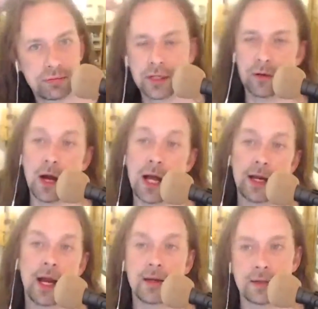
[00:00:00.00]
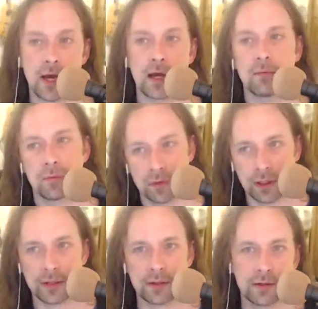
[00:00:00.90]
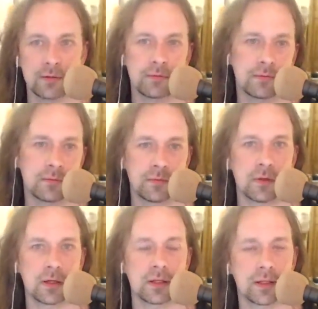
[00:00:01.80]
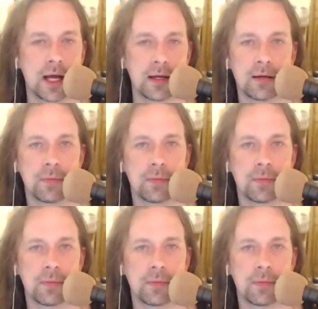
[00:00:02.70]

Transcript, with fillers: you know ahead of time look at the look at the lineup.